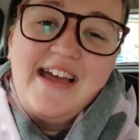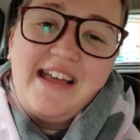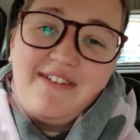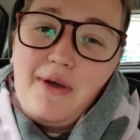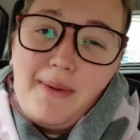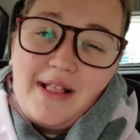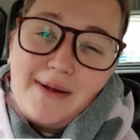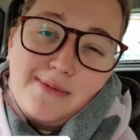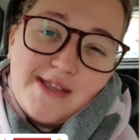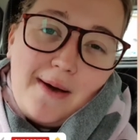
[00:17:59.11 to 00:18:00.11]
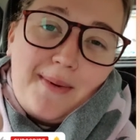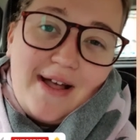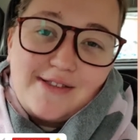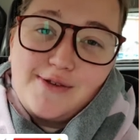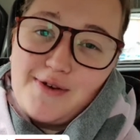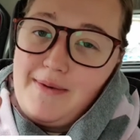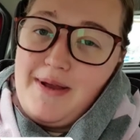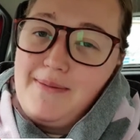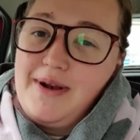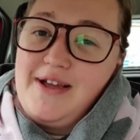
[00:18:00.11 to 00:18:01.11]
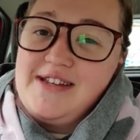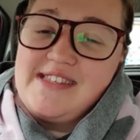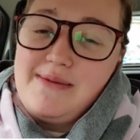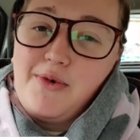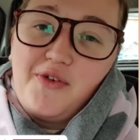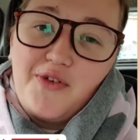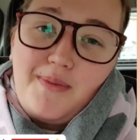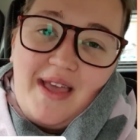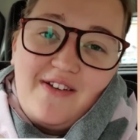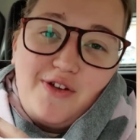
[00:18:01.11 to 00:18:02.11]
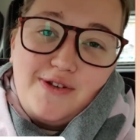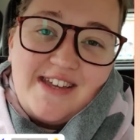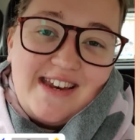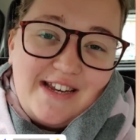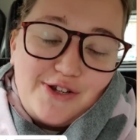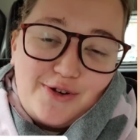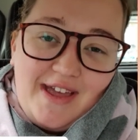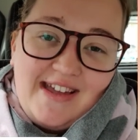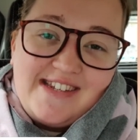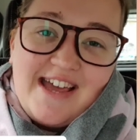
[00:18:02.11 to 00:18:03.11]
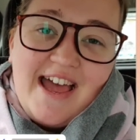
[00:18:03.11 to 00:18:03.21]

Give it a big thumbs up and subscribe down below to see more from me if you did enjoy it.